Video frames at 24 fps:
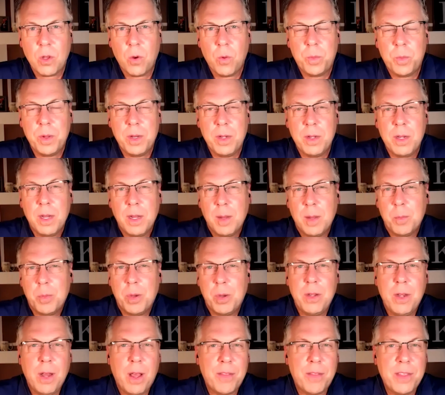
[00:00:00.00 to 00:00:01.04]
Open,
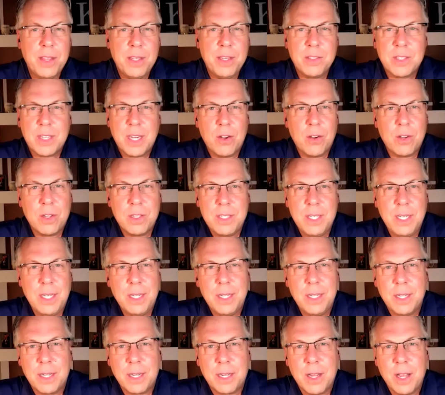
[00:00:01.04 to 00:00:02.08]
but nothing's
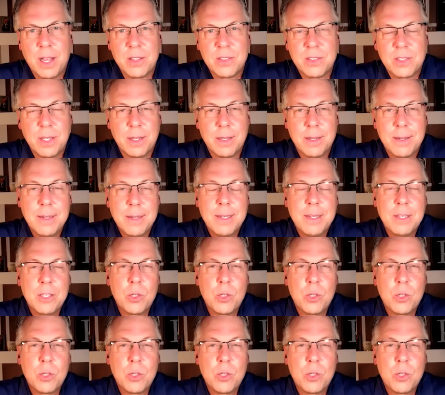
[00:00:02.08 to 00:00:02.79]
guaranteed at Augusta.